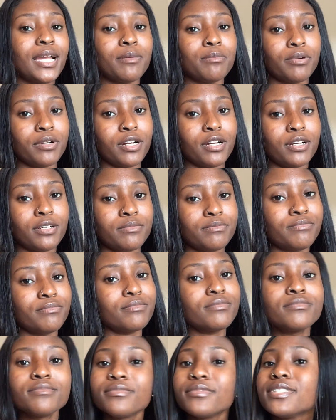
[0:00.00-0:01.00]
like, bruh,
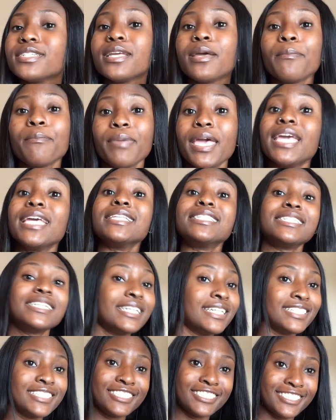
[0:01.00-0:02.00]
pay
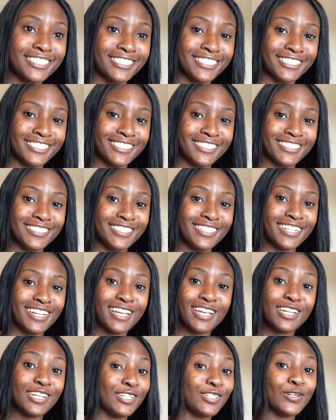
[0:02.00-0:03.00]
attention.
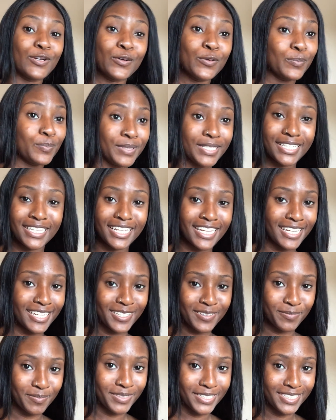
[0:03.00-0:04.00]
Don't be like
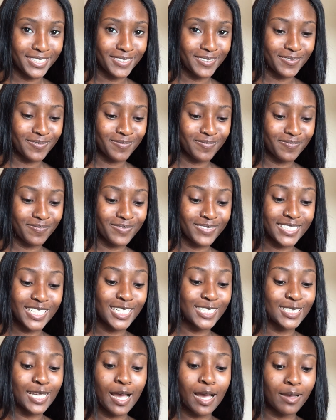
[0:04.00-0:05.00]
me,
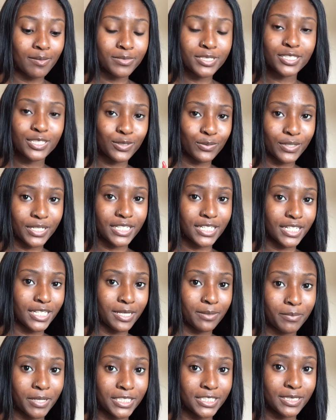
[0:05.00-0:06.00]
because I'm still working
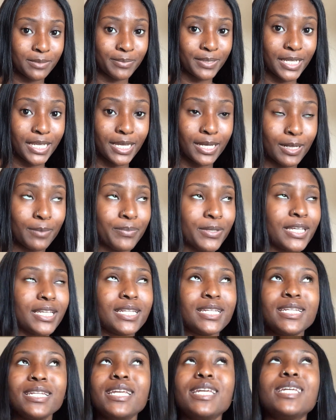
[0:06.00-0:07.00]
to get my GPA up, and